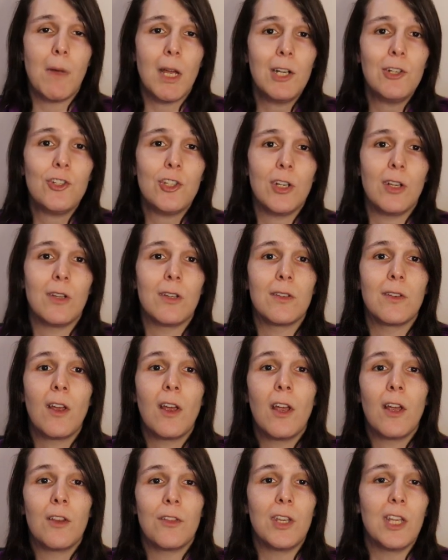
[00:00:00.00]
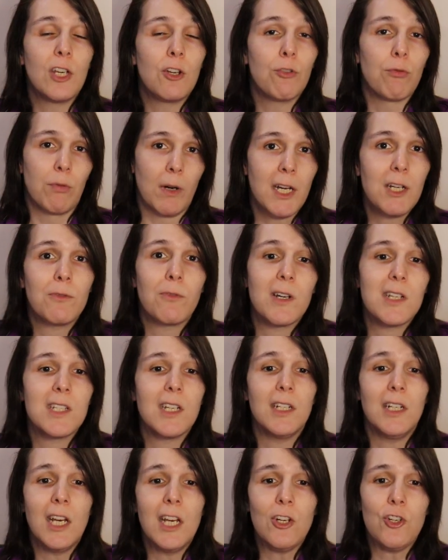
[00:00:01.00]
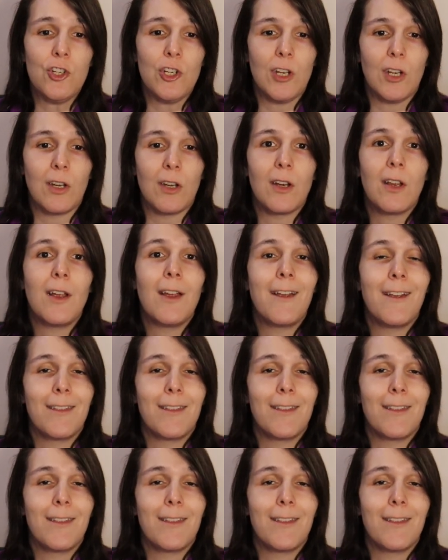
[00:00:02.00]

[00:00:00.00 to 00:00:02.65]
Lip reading: mentioned the Great Resignation,